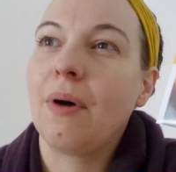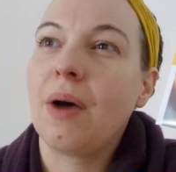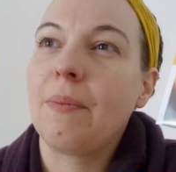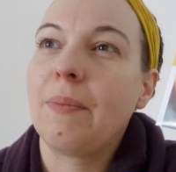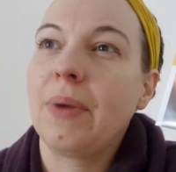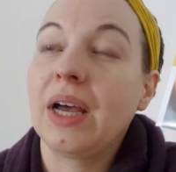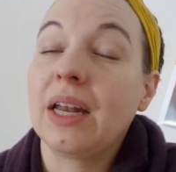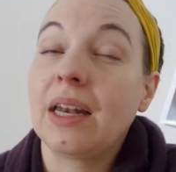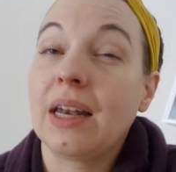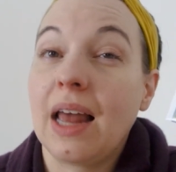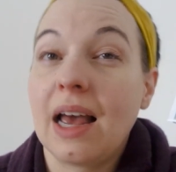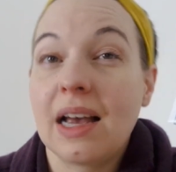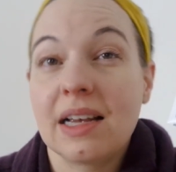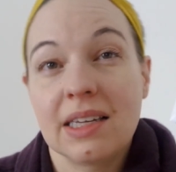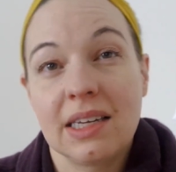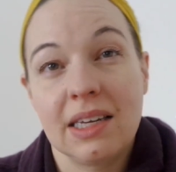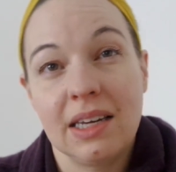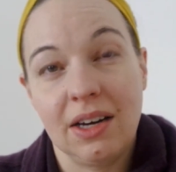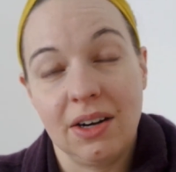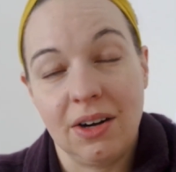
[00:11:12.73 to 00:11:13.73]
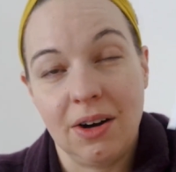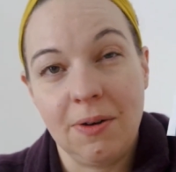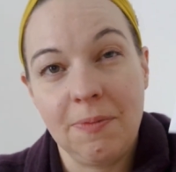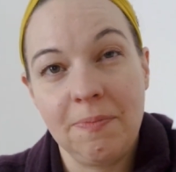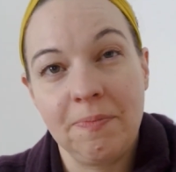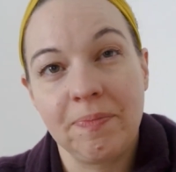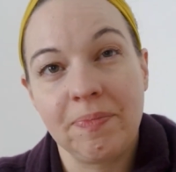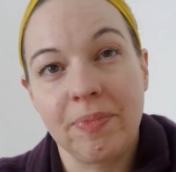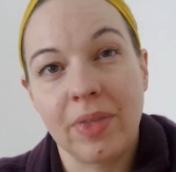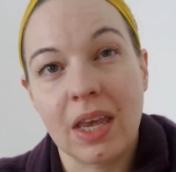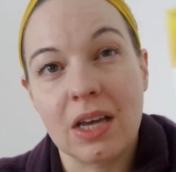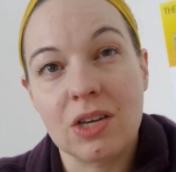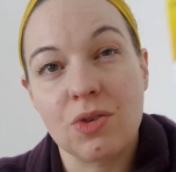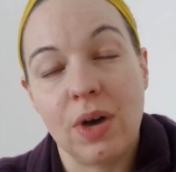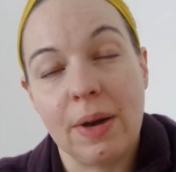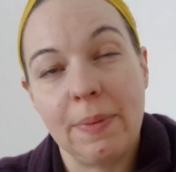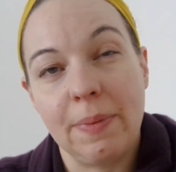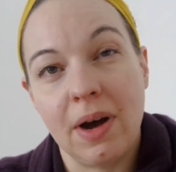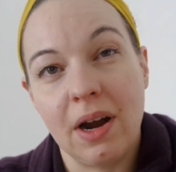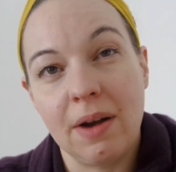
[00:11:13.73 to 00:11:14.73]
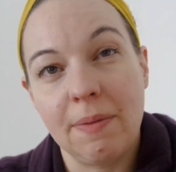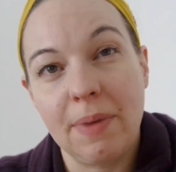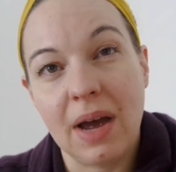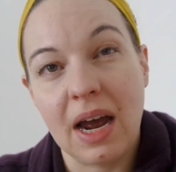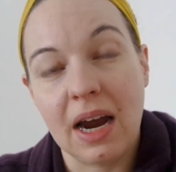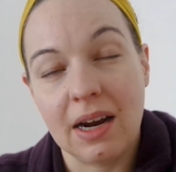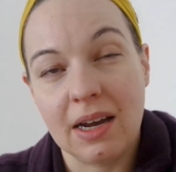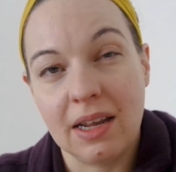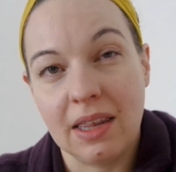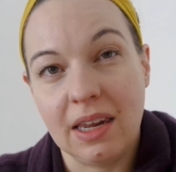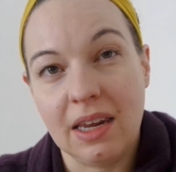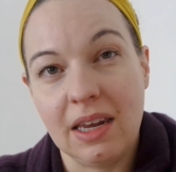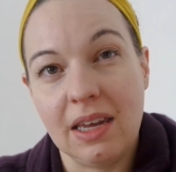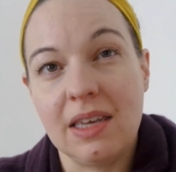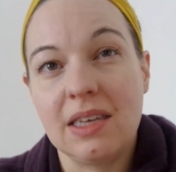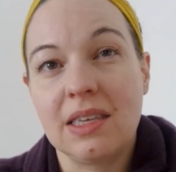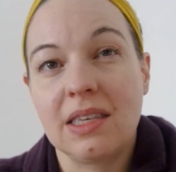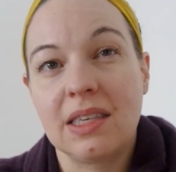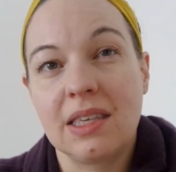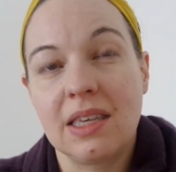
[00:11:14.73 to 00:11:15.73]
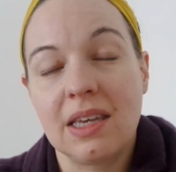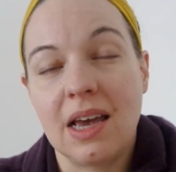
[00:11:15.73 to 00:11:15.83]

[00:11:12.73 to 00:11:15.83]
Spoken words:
But last year, so I bought a pack of these.